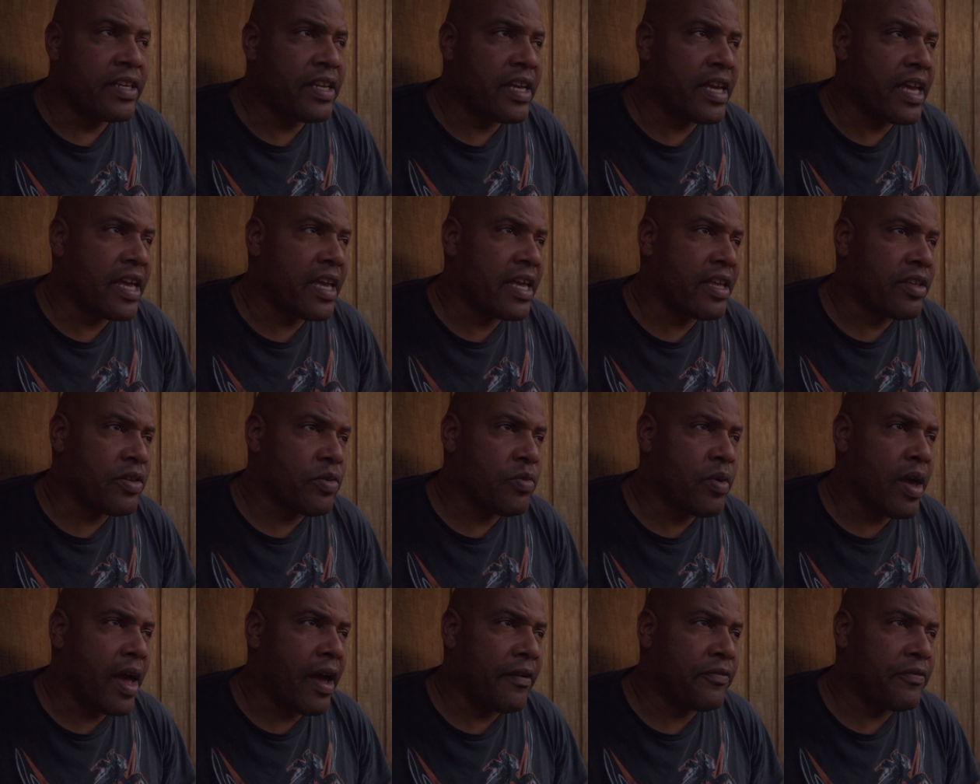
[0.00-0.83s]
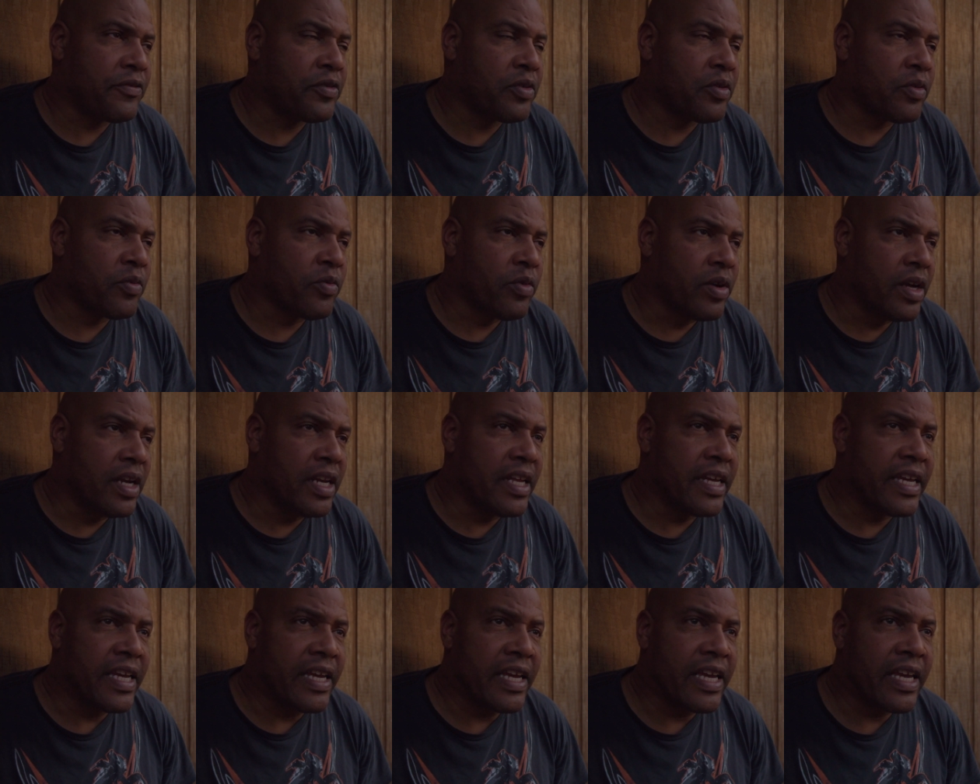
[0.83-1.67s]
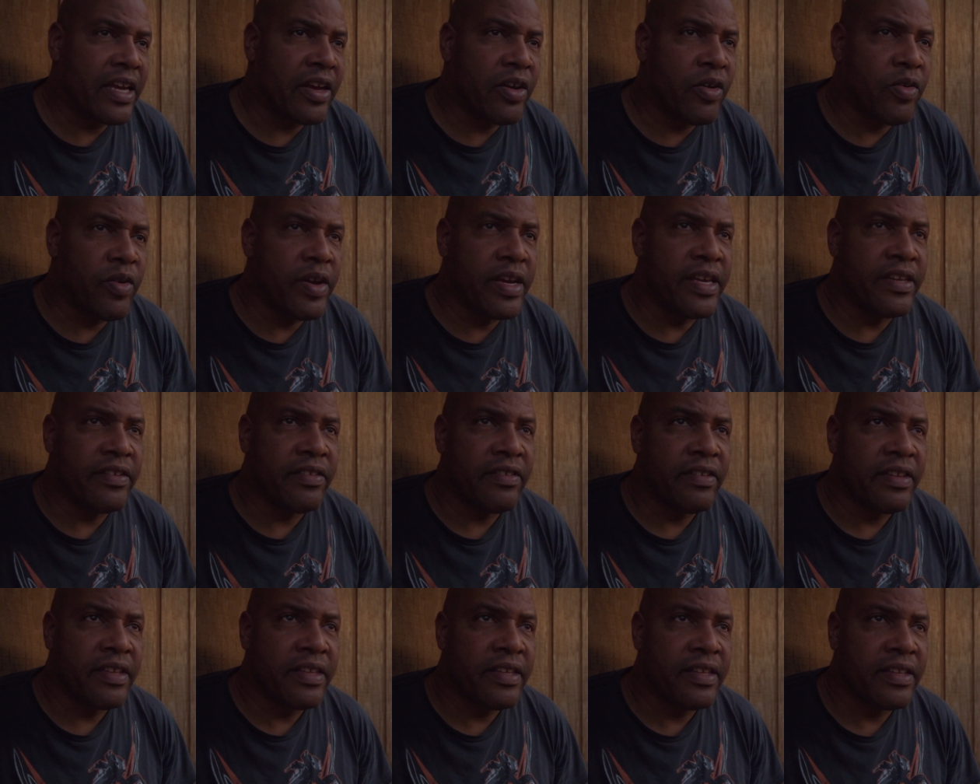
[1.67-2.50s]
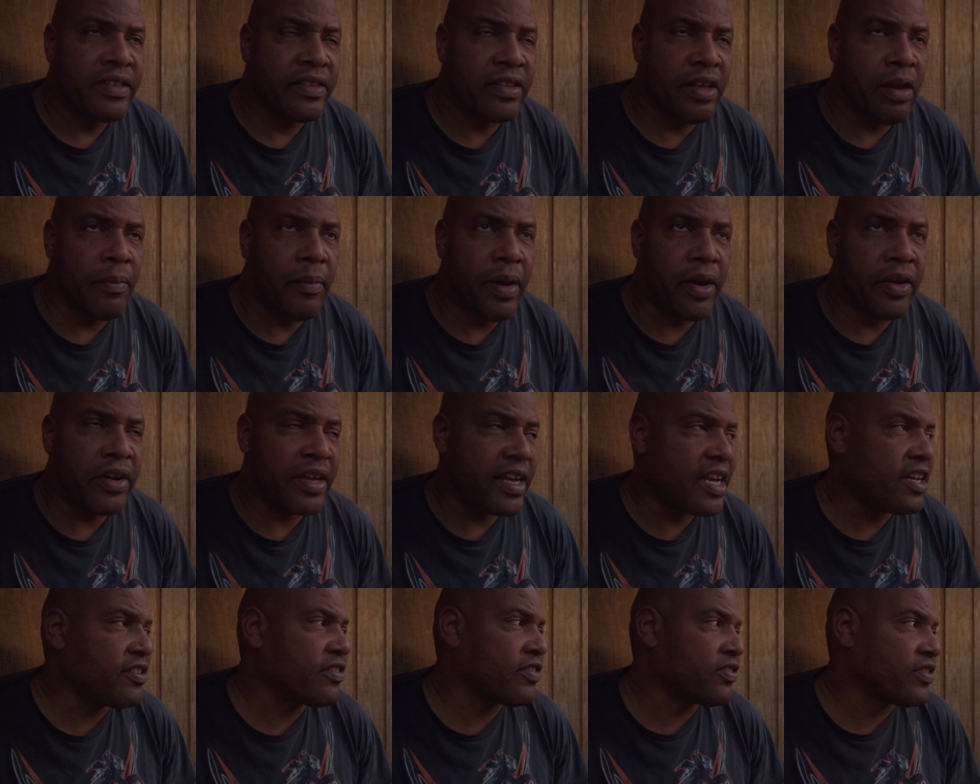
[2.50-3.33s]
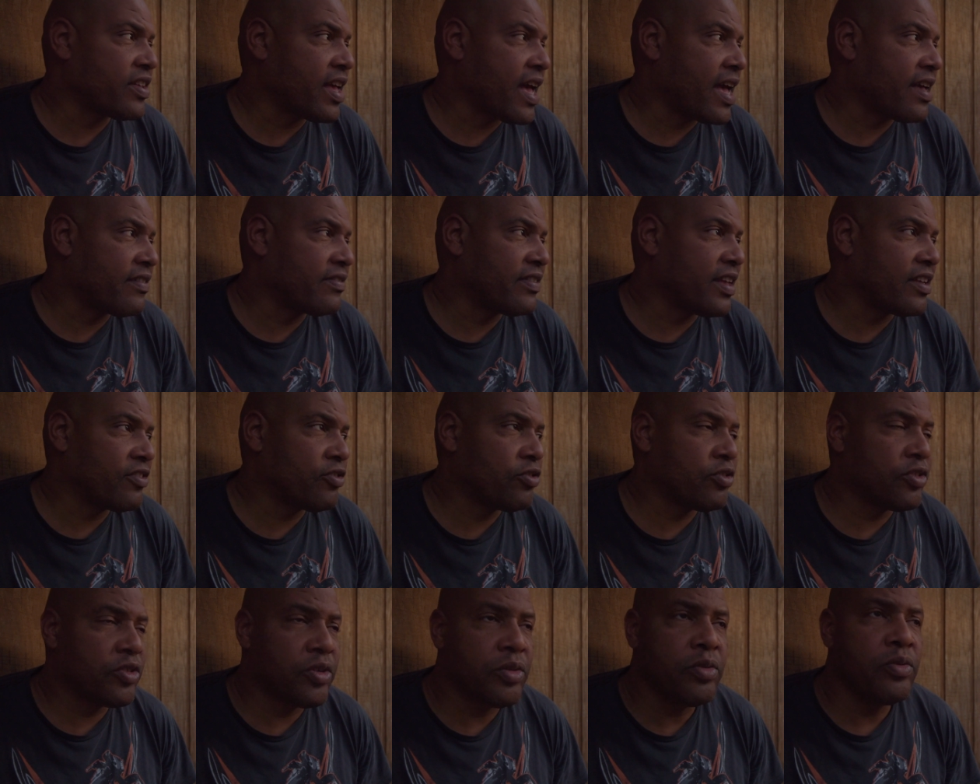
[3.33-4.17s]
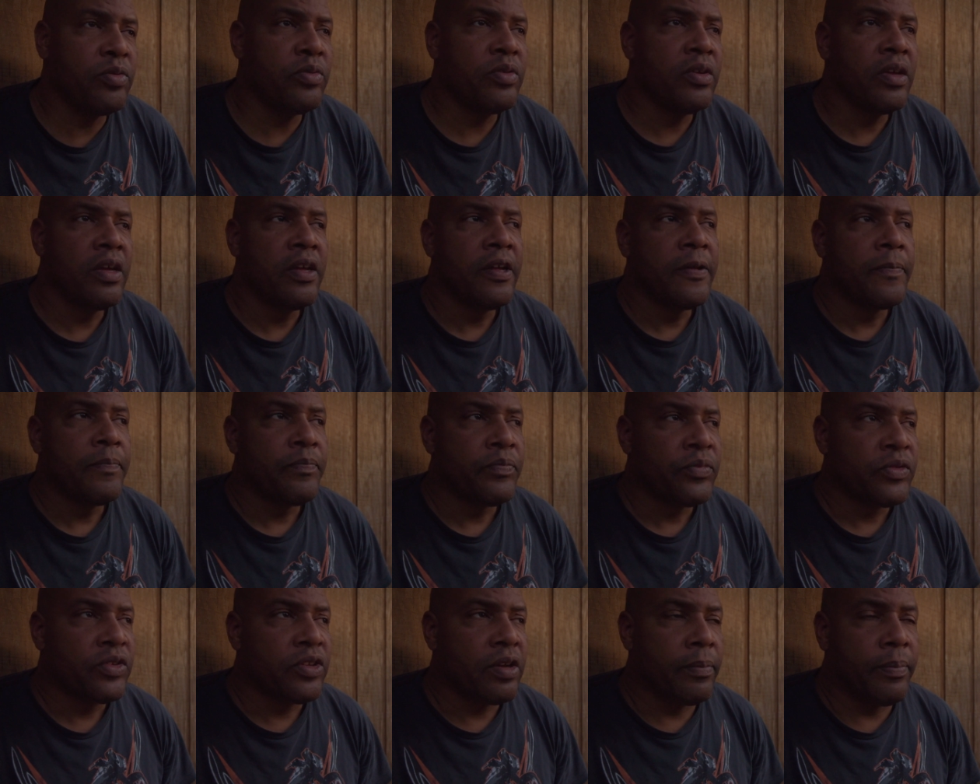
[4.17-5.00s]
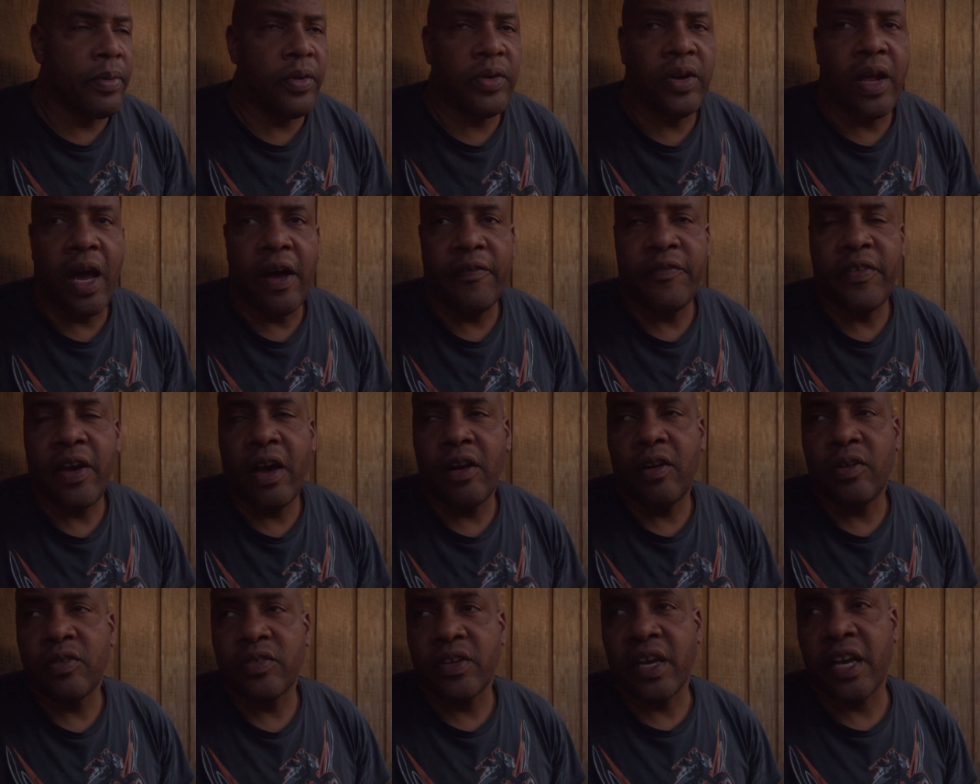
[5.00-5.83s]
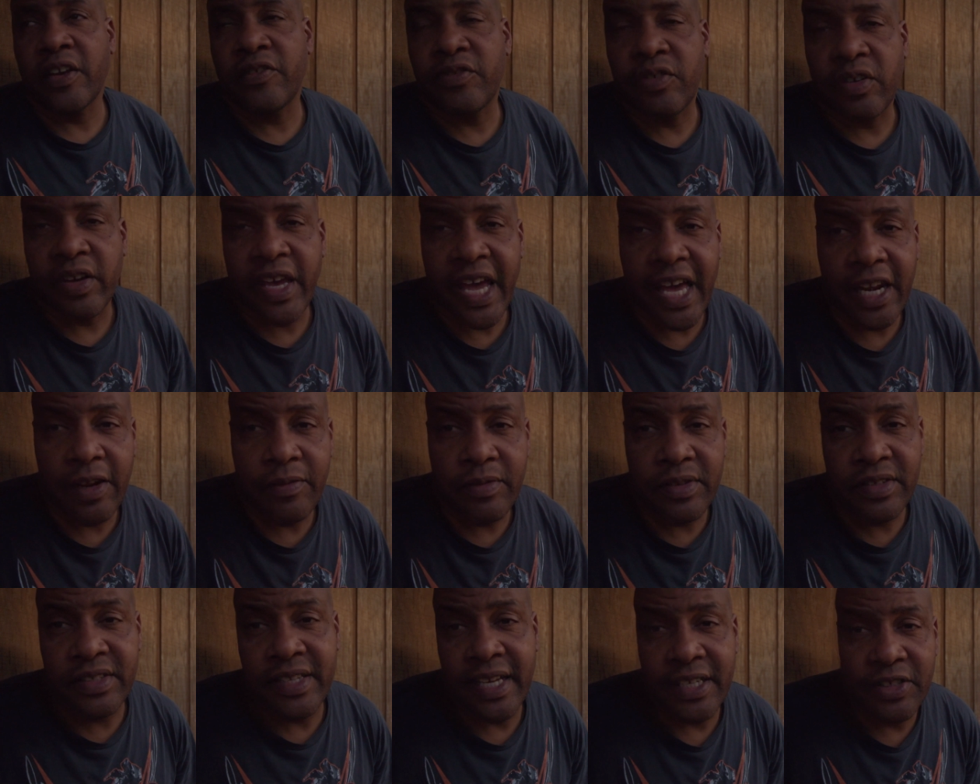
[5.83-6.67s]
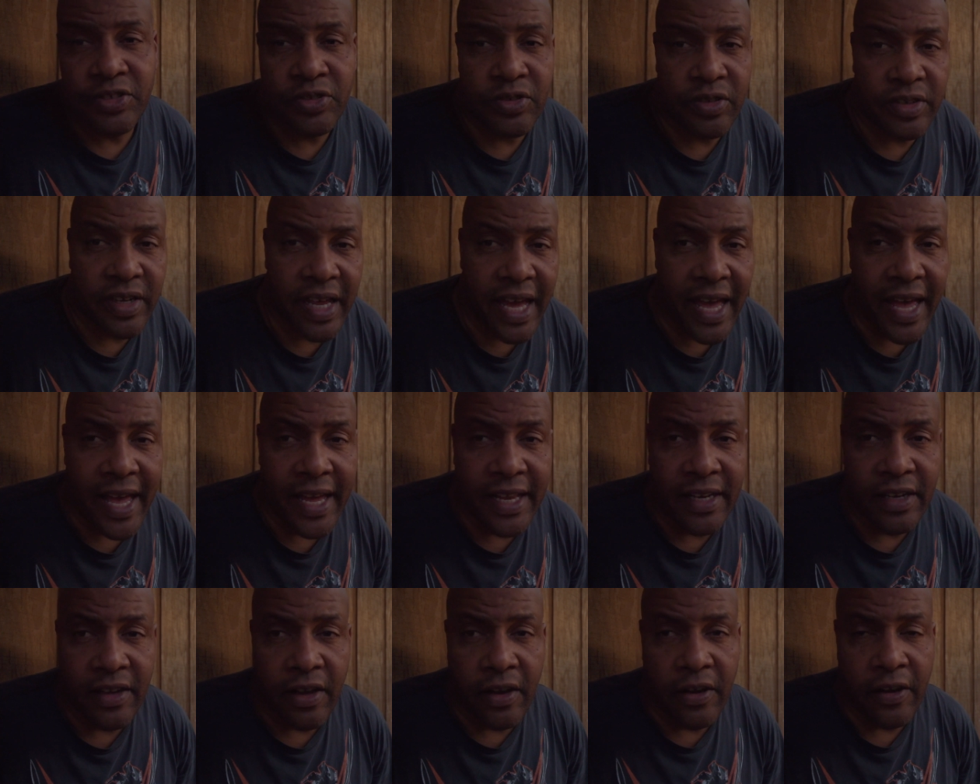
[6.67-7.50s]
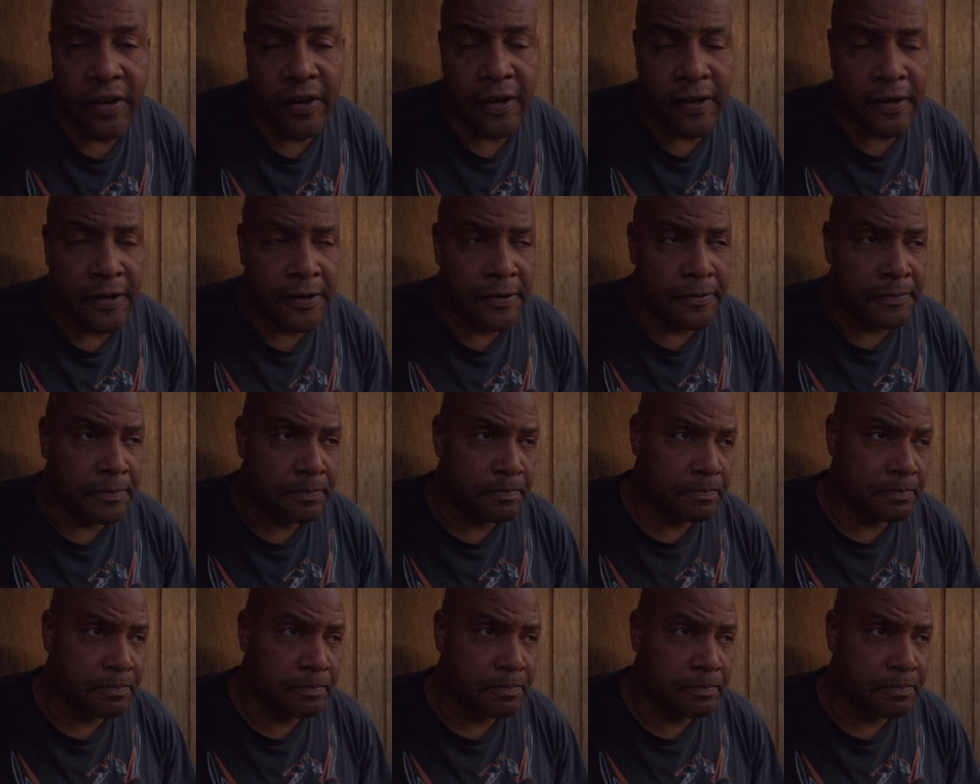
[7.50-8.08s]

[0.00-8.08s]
then you have to really increase the amount of exercise that you do to burn off all those extra calories that you're not um,